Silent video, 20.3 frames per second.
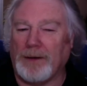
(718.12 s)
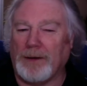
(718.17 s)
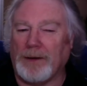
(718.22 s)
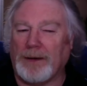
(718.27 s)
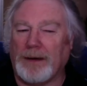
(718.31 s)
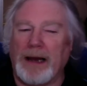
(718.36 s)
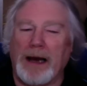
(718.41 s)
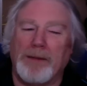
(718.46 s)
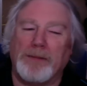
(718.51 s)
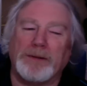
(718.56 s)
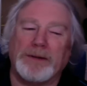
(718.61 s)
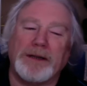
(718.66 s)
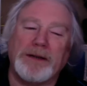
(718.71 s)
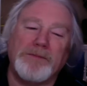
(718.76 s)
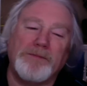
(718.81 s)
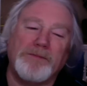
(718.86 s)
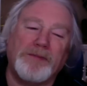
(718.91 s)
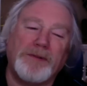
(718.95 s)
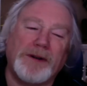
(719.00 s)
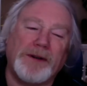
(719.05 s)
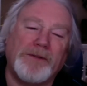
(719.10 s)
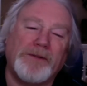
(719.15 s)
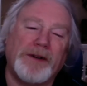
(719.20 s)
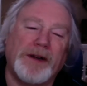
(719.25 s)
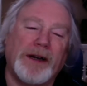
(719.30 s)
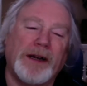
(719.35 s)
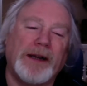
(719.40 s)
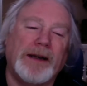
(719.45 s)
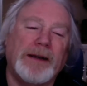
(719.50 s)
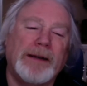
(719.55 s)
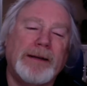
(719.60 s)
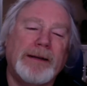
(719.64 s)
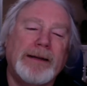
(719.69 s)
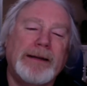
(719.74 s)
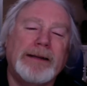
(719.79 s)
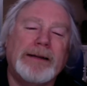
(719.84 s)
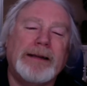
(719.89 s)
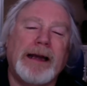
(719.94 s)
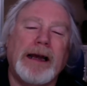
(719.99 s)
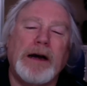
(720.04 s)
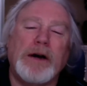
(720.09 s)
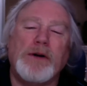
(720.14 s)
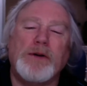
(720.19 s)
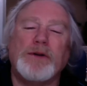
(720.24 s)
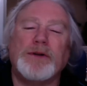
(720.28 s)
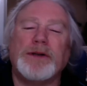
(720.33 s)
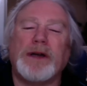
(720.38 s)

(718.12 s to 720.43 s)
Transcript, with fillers: The Aberdeen Breviary tells